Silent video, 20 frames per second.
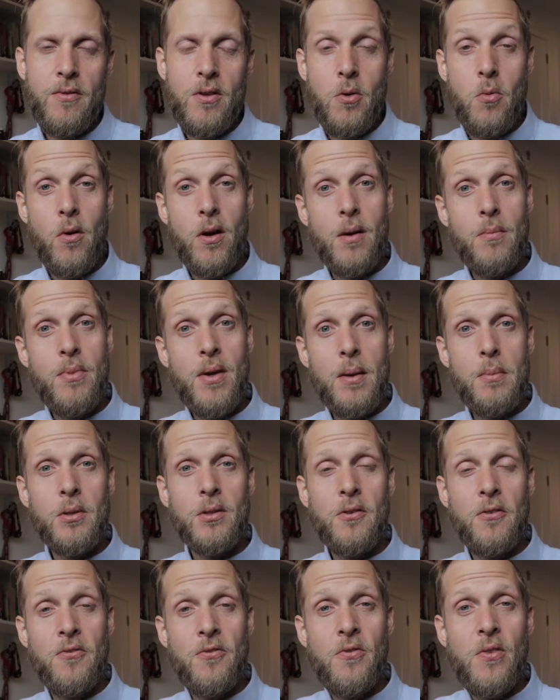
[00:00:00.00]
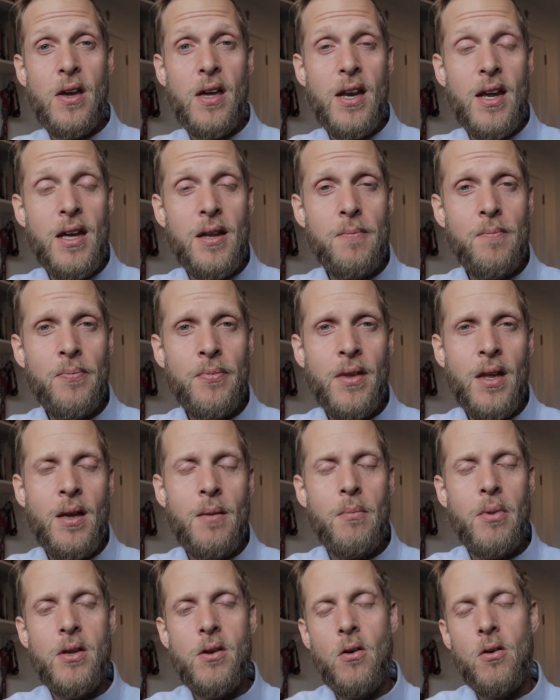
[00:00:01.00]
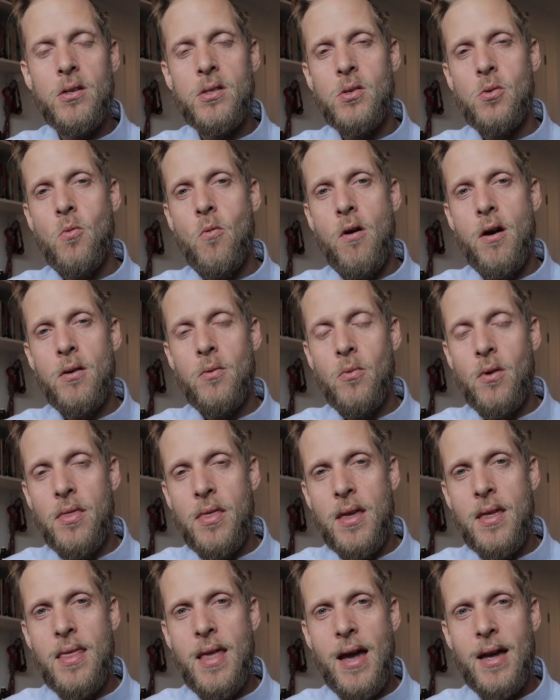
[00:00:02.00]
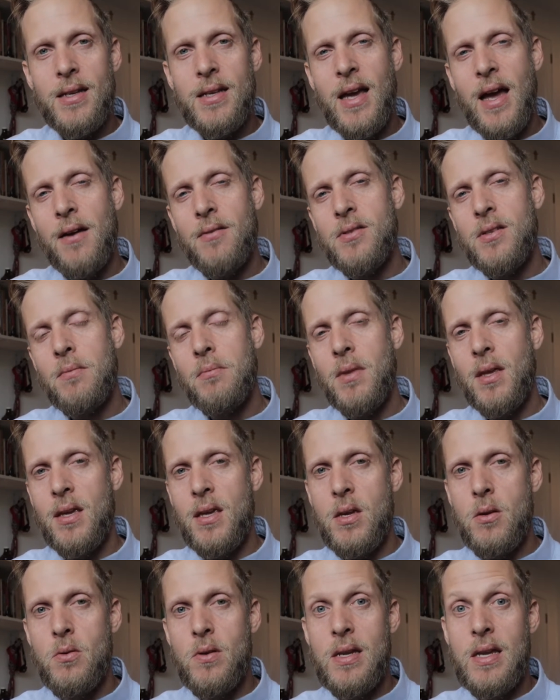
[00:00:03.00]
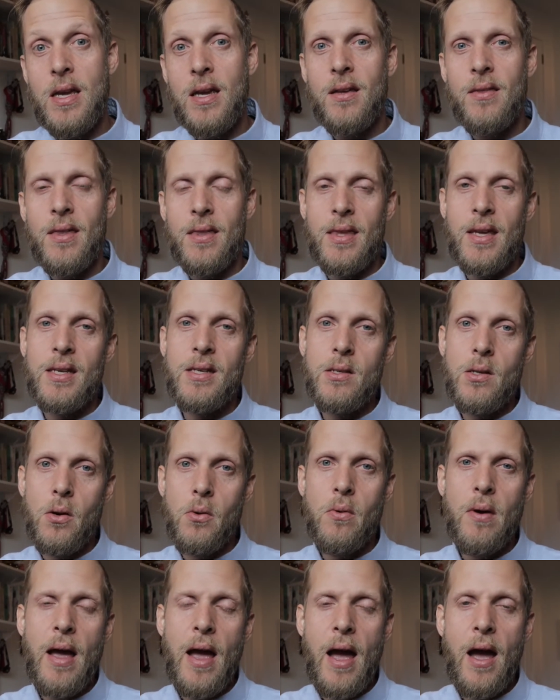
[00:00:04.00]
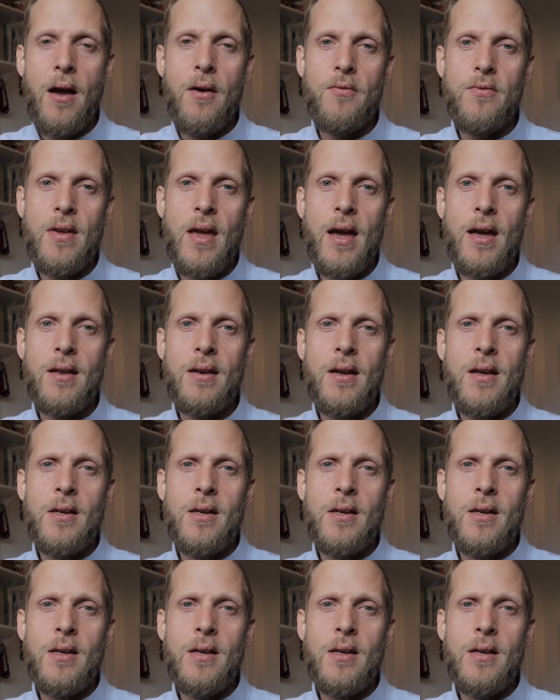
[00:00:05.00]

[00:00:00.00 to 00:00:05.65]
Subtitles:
You want to be able to fit in, but you also want within that to have something unique that they don't have yet.